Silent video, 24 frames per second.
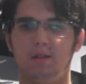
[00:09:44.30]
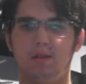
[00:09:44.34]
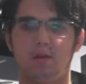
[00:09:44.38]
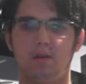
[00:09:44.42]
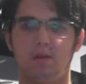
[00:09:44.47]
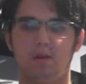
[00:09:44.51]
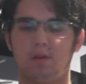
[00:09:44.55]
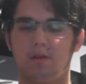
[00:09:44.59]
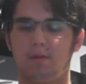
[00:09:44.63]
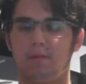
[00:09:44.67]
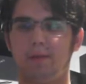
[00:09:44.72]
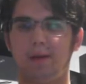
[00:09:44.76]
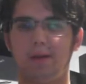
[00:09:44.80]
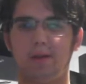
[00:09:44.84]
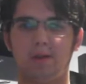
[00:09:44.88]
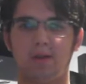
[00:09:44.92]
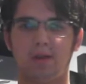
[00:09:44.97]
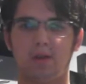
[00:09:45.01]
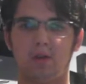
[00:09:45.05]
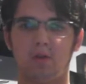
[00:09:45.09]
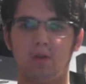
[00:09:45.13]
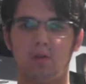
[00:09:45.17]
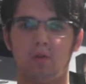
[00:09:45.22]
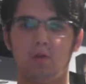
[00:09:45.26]

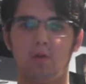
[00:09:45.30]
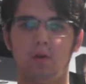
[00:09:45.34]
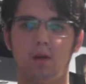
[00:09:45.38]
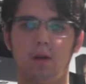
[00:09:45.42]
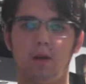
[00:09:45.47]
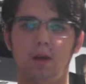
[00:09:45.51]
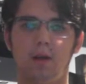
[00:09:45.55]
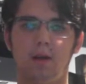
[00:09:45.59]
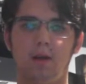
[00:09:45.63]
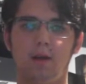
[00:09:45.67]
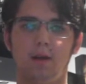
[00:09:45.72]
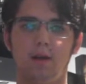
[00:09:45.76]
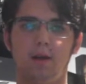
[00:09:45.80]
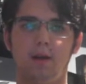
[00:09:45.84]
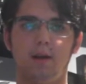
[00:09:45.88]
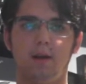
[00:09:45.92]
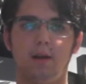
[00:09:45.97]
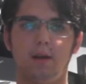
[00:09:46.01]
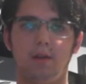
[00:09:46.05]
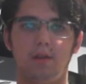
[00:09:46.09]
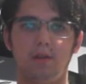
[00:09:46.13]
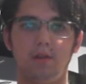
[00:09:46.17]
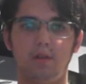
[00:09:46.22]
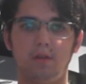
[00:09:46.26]
compelling at all.
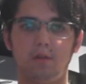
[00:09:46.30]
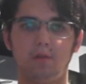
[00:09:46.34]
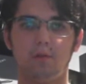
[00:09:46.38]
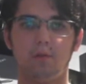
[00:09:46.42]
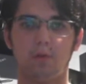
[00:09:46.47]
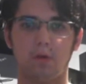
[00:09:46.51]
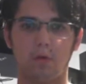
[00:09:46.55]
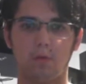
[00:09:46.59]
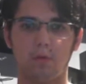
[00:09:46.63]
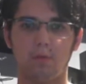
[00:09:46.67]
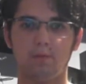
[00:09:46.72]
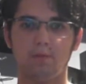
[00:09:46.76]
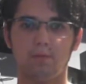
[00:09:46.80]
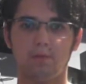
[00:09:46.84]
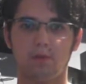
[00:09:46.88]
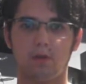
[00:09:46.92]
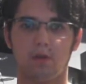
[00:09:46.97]
In this film,